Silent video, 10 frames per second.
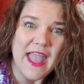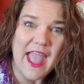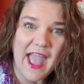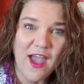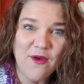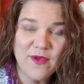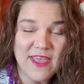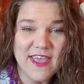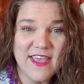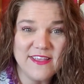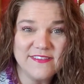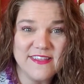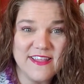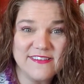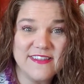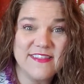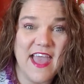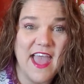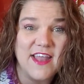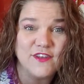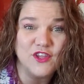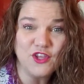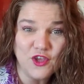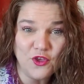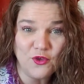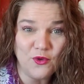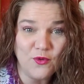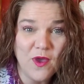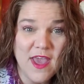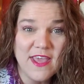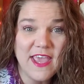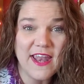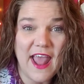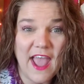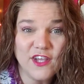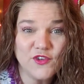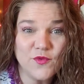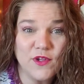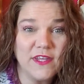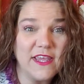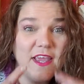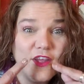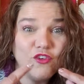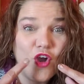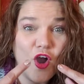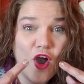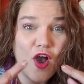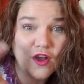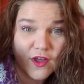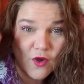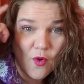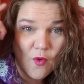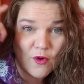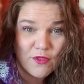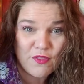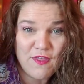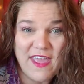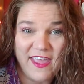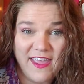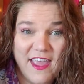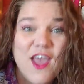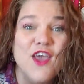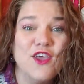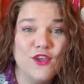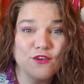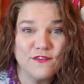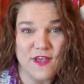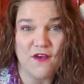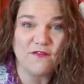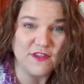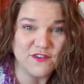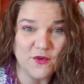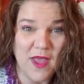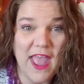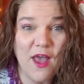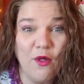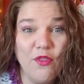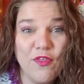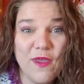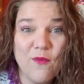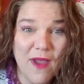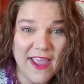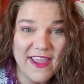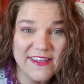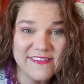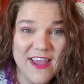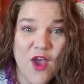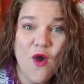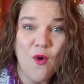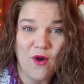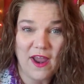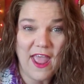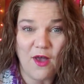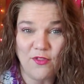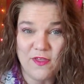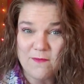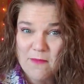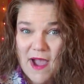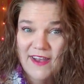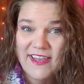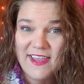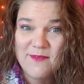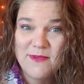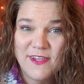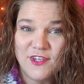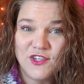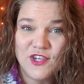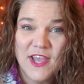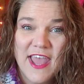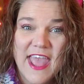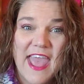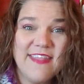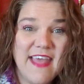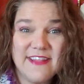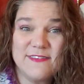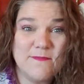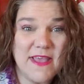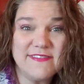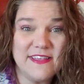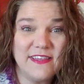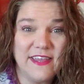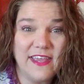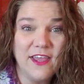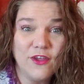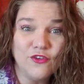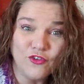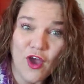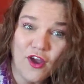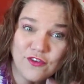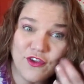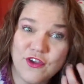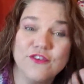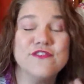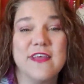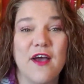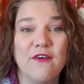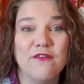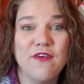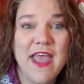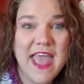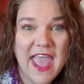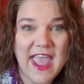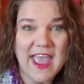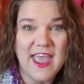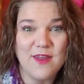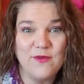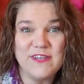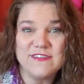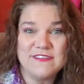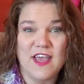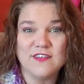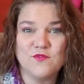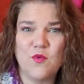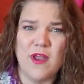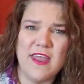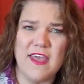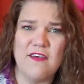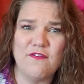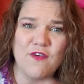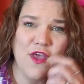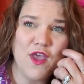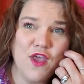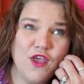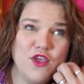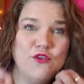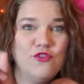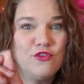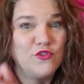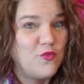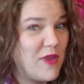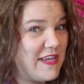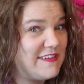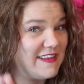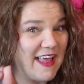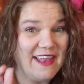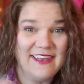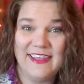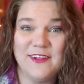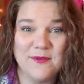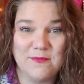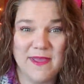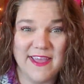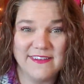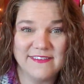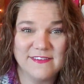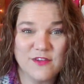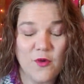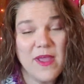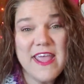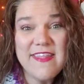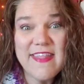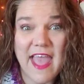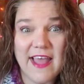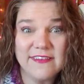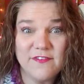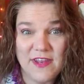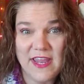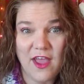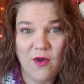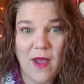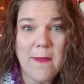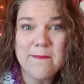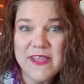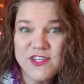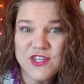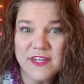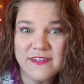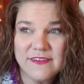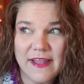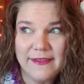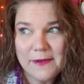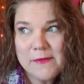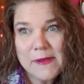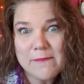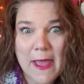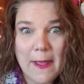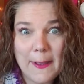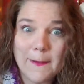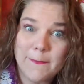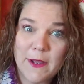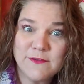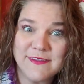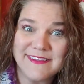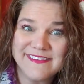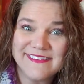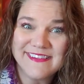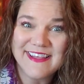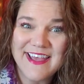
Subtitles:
how is it that you can actually talk or think yourself into a healthy weight or a healthy body image? And that's basically talk to yourself. And we discussed, what if you just tweaked it a little bit? So in that video, I mentioned a little bit about hypnosis.